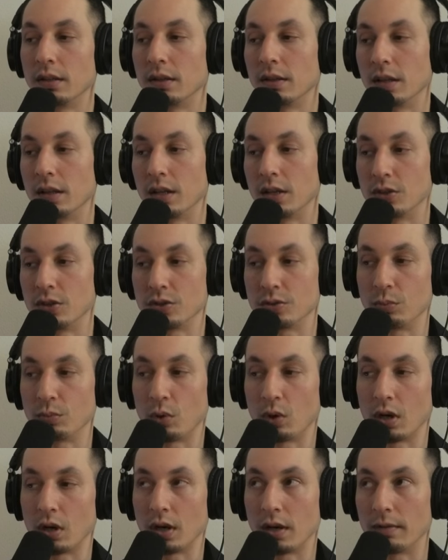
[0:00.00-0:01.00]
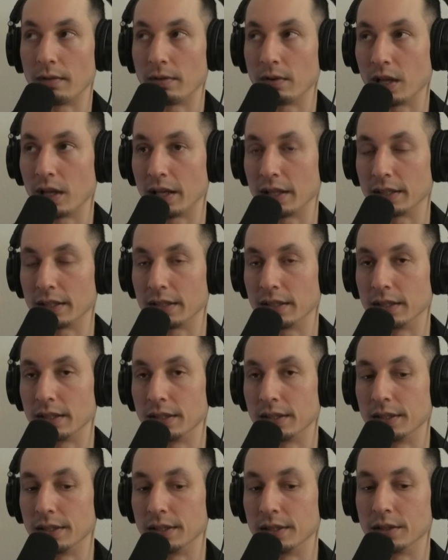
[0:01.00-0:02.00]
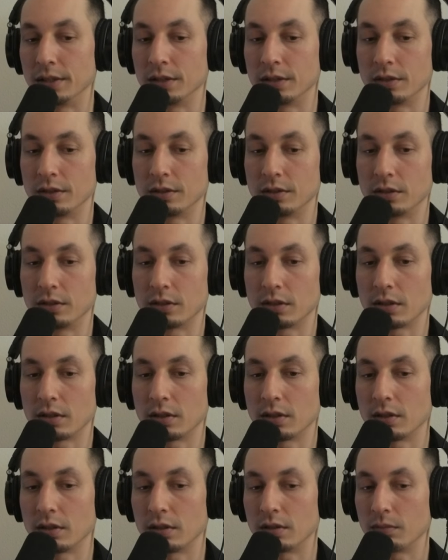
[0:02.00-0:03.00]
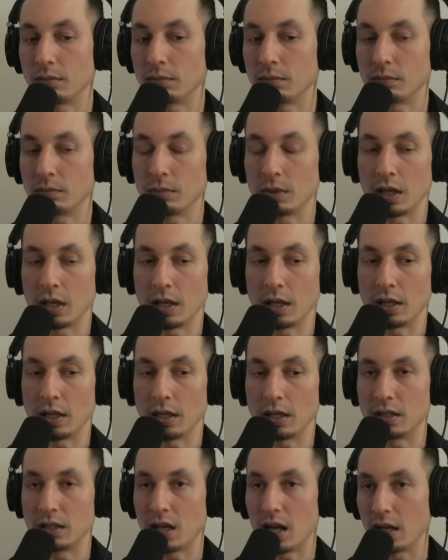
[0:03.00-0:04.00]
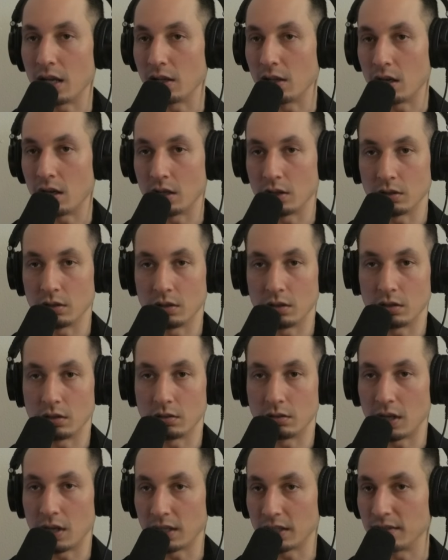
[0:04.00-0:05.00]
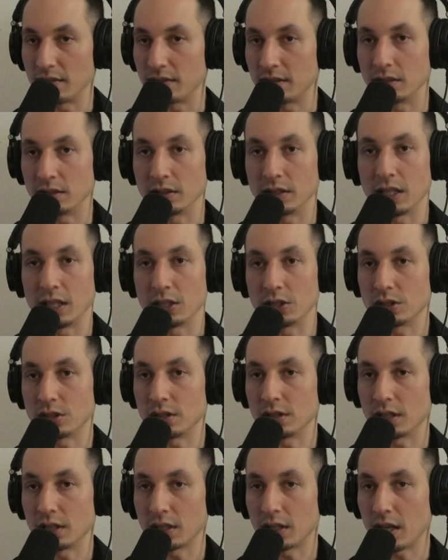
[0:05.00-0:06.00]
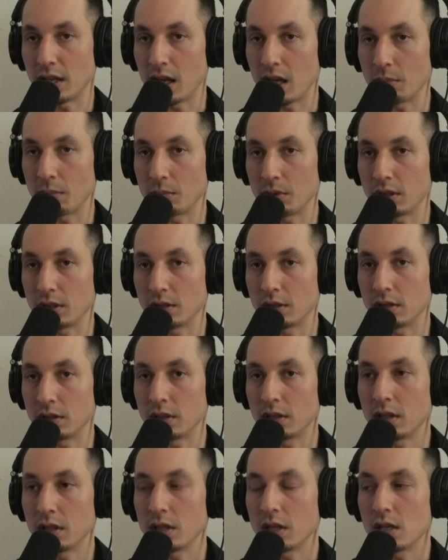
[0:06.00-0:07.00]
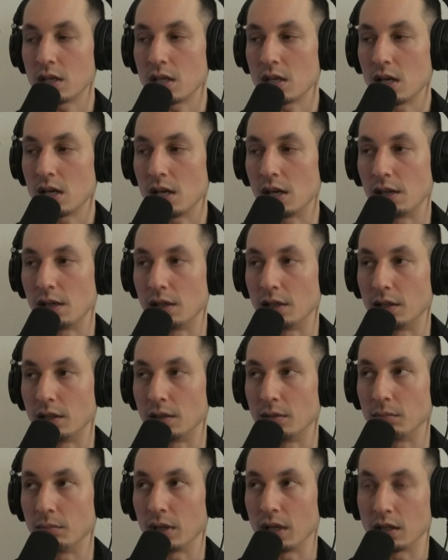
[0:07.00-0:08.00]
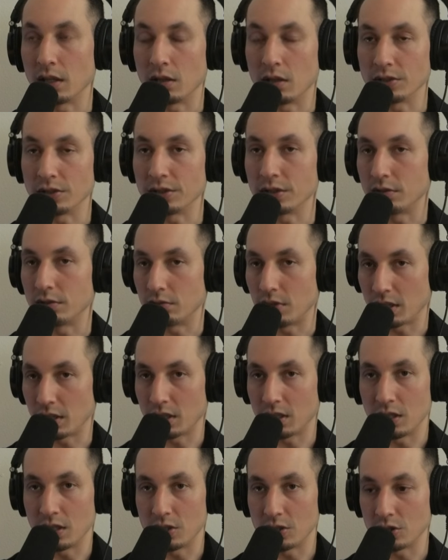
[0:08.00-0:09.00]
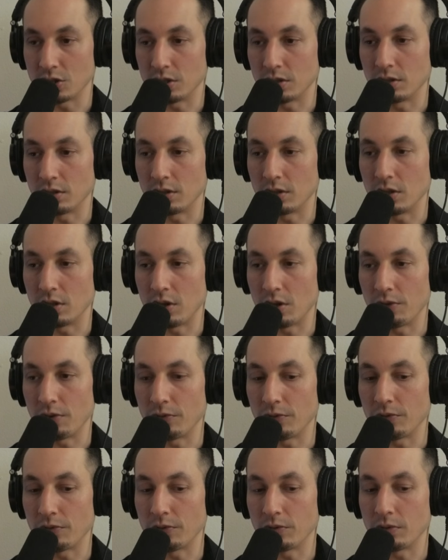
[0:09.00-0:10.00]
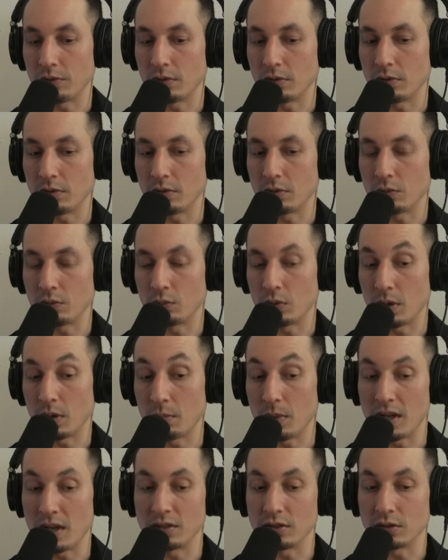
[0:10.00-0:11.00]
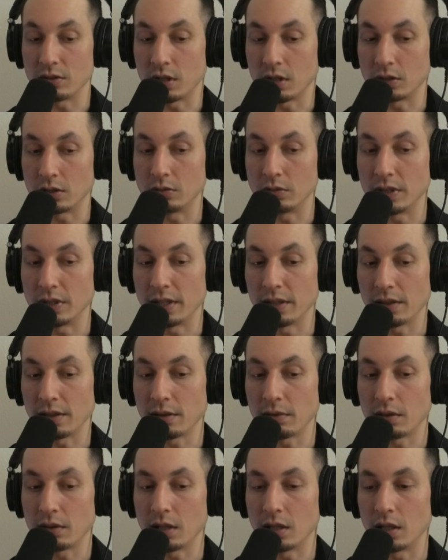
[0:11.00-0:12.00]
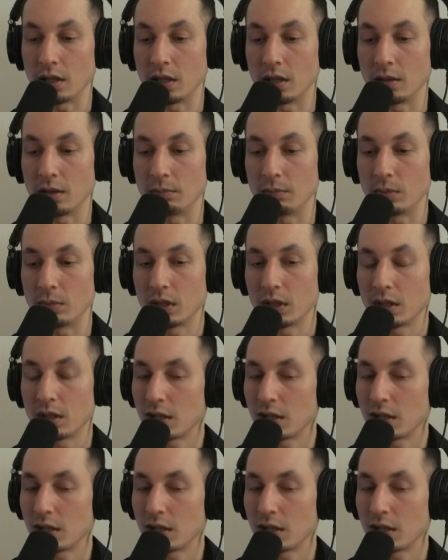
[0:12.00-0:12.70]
there's more of like a uh, a dialogue or a reconciliation that can mm-hmm. happen yeah um and also a recognition of what men struggle with um